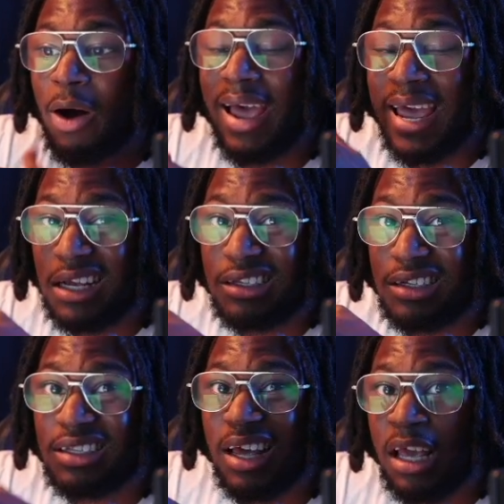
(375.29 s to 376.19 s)
80
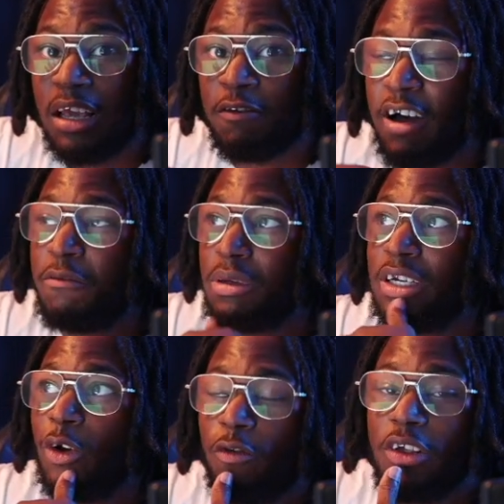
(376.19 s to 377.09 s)
to
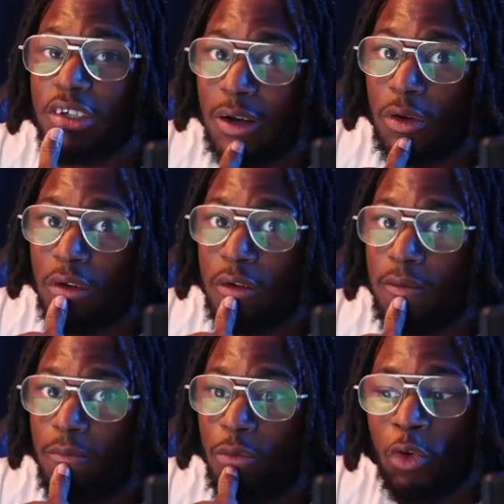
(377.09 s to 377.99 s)
85% of the sound.
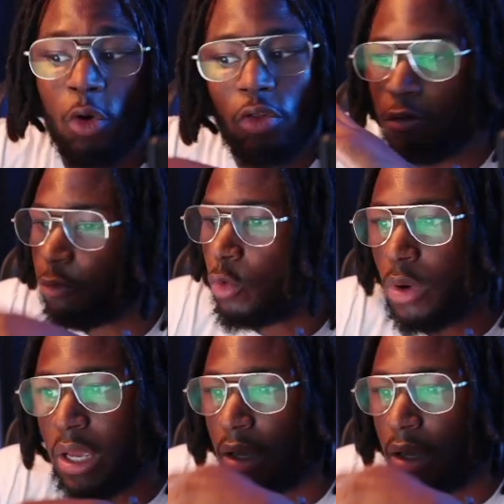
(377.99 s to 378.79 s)
Not the full way,